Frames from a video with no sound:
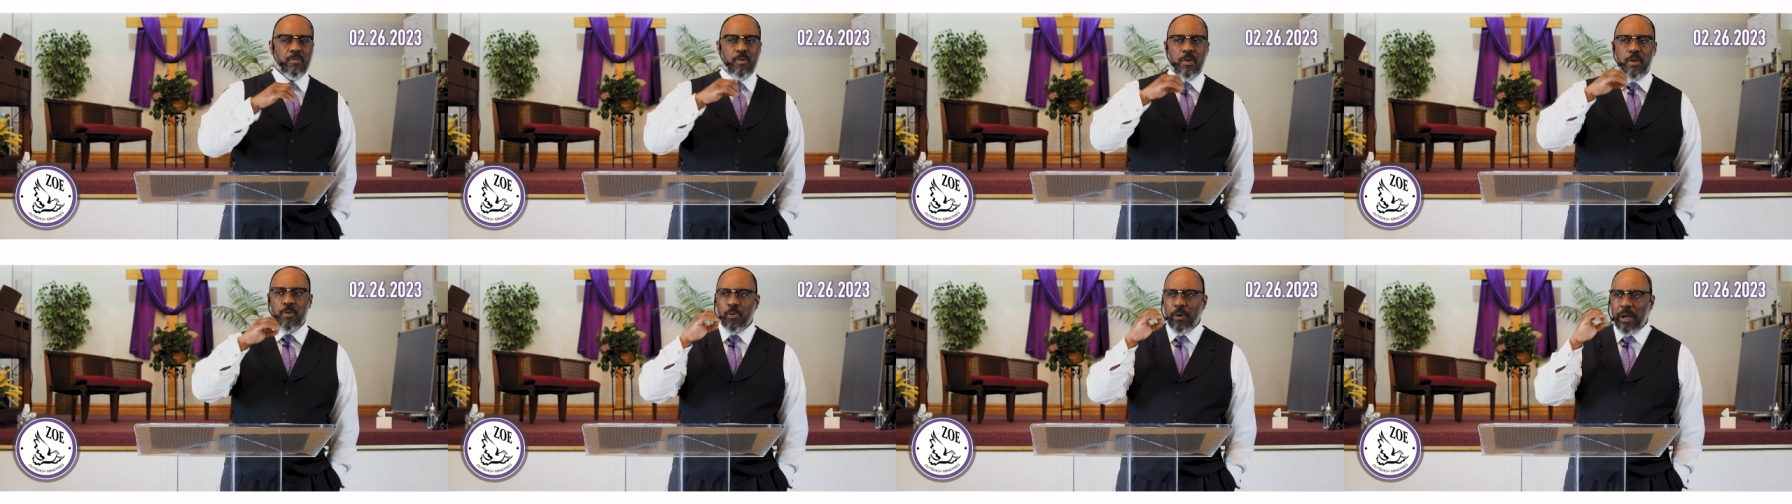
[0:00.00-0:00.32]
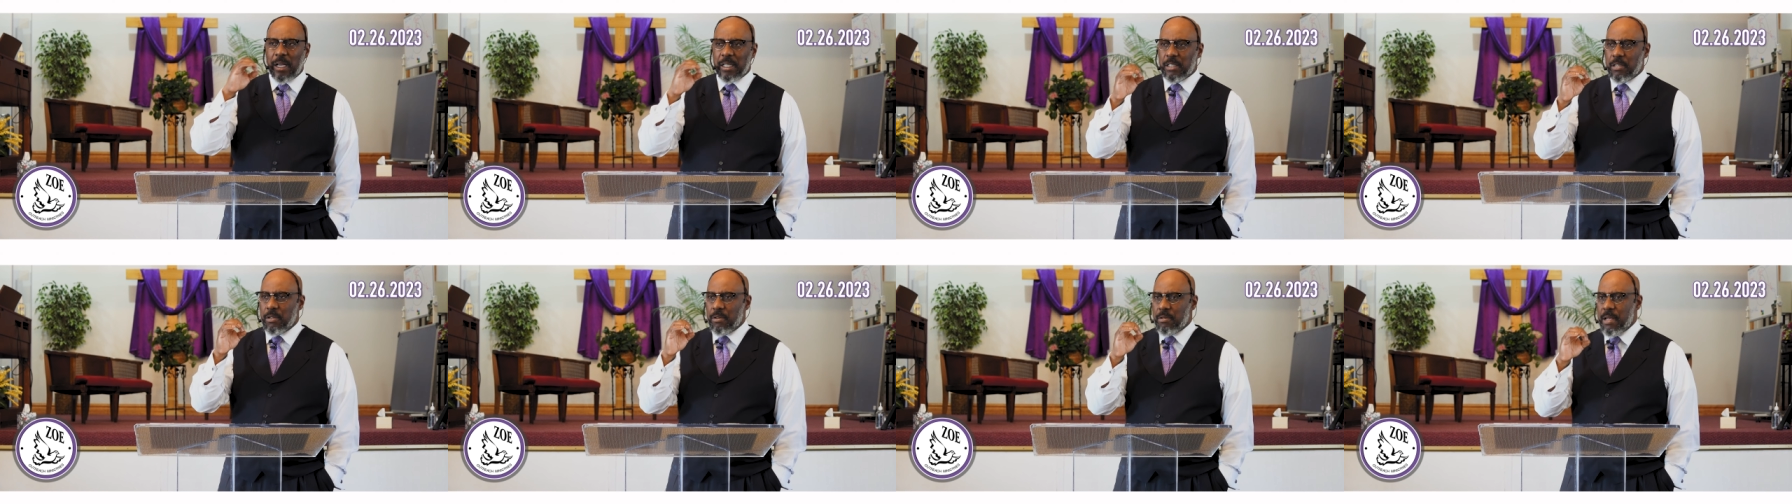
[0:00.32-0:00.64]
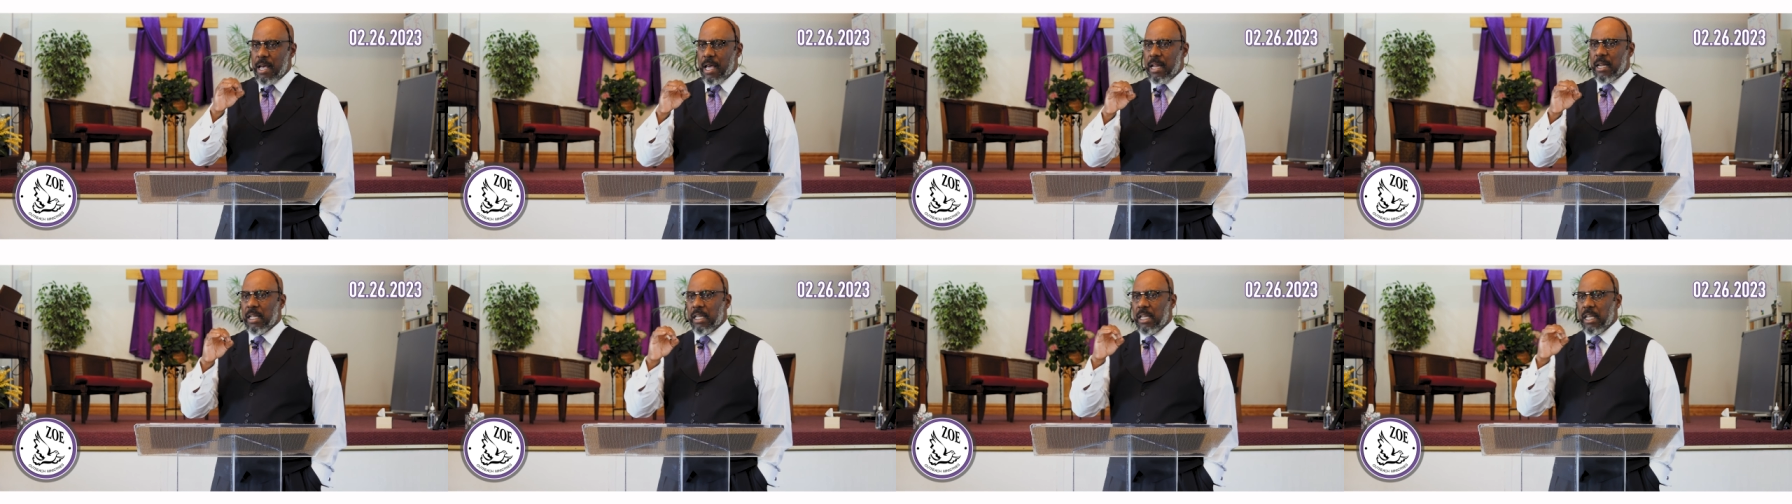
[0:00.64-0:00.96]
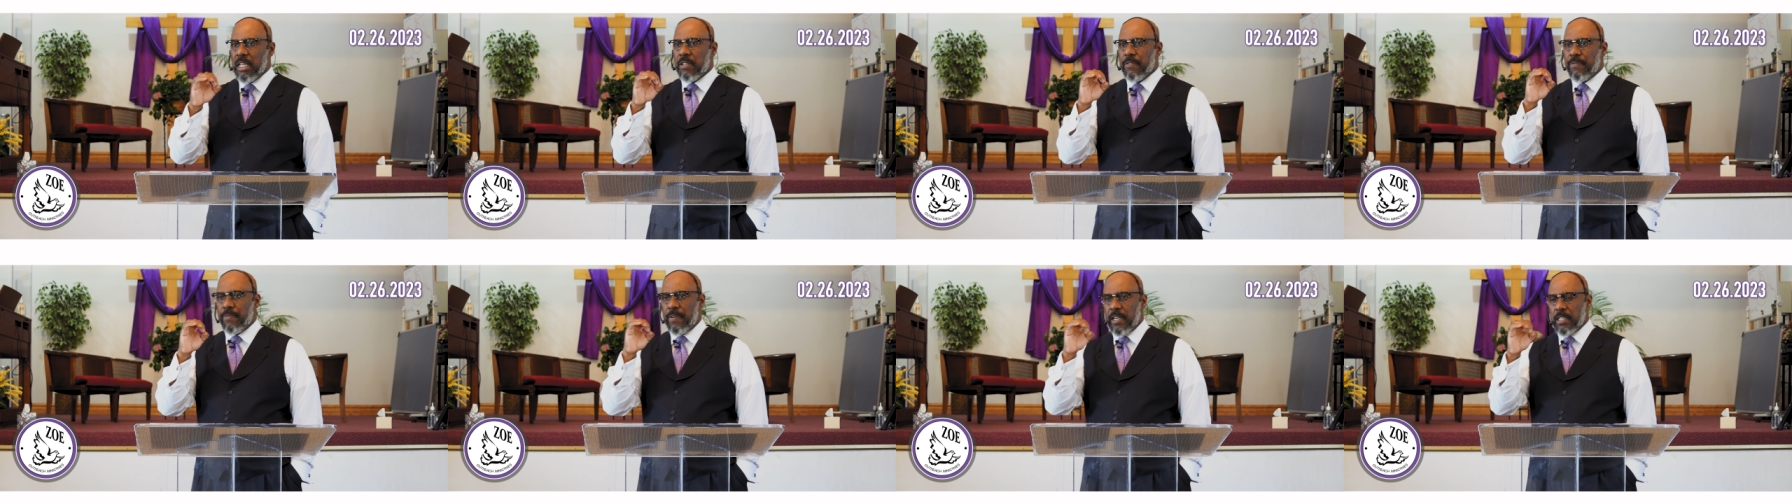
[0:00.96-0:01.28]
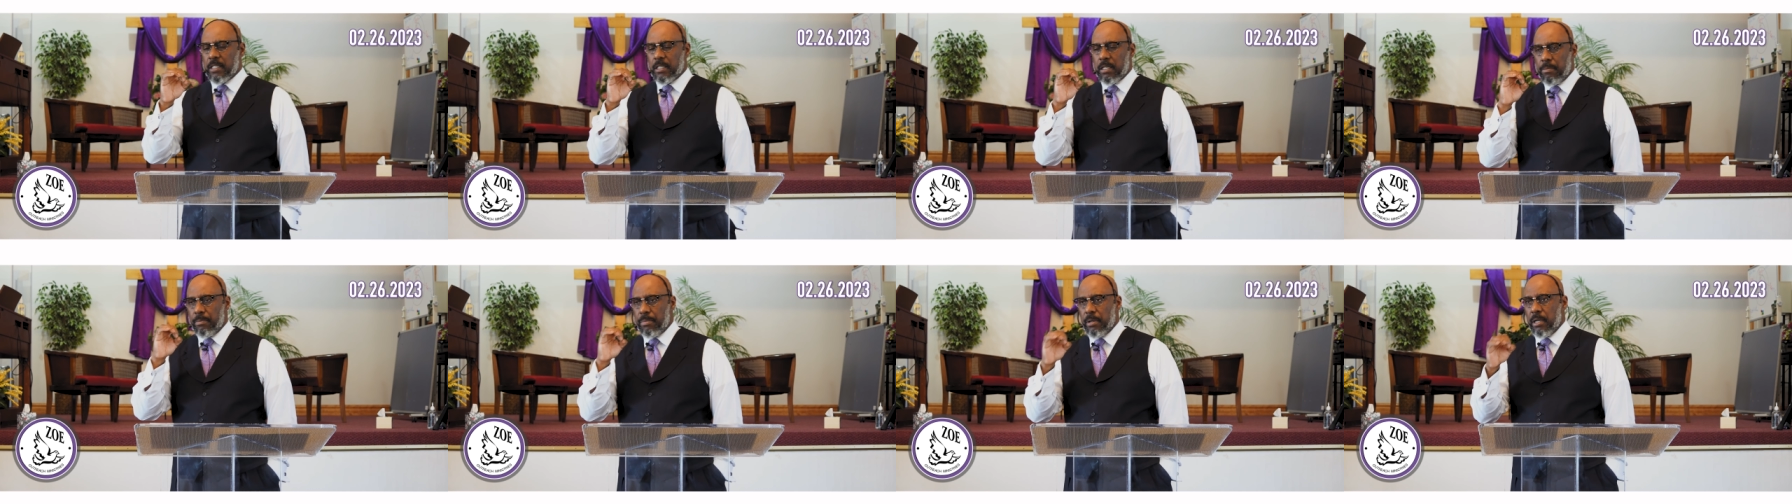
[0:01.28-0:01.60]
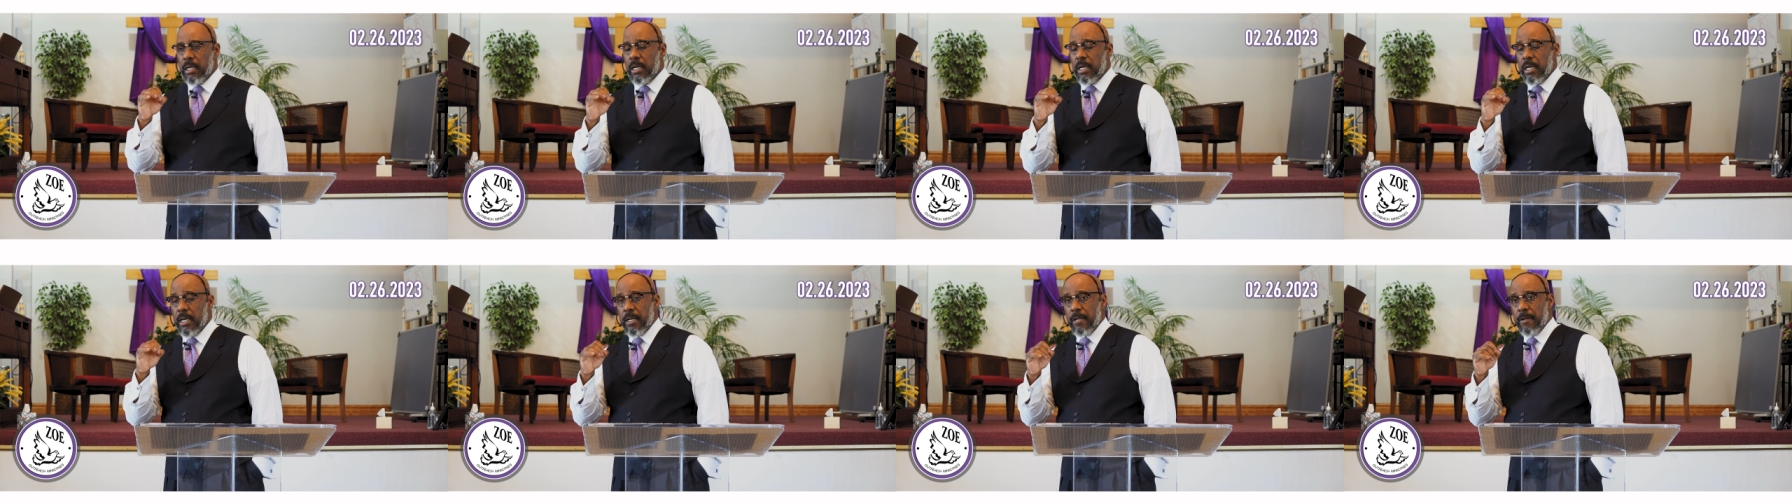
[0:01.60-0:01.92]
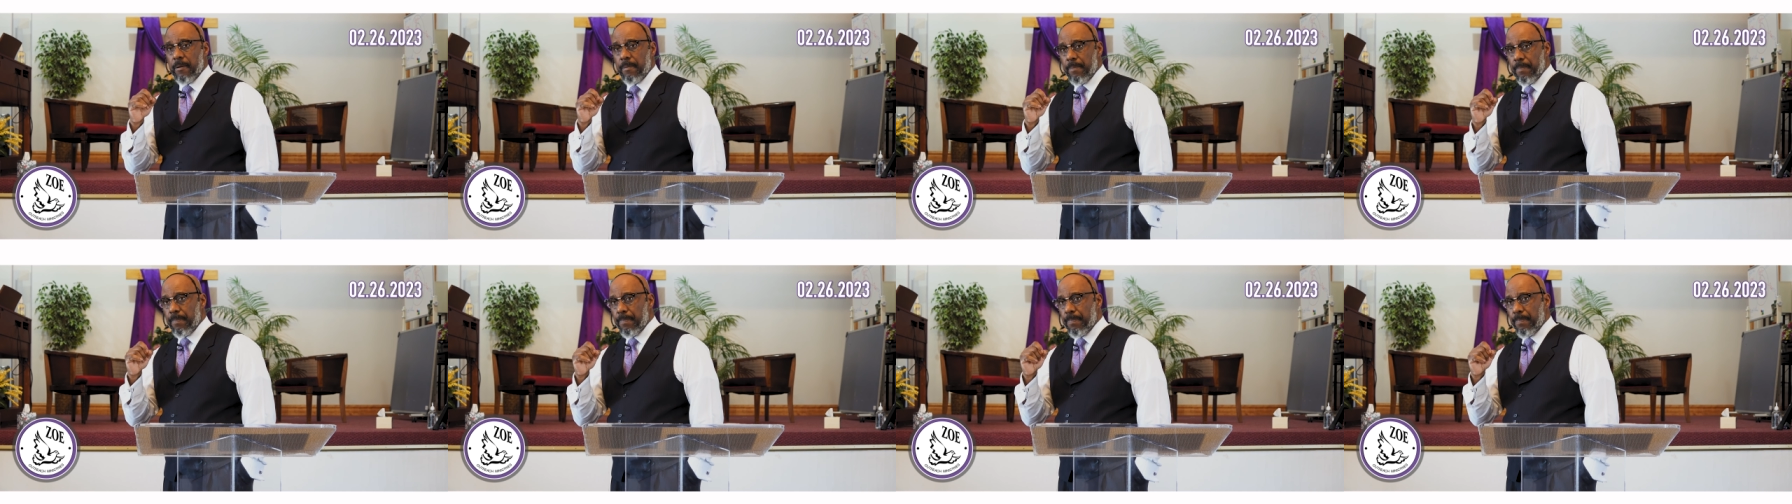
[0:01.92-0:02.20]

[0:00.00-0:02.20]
We wrestle not against flesh and blood.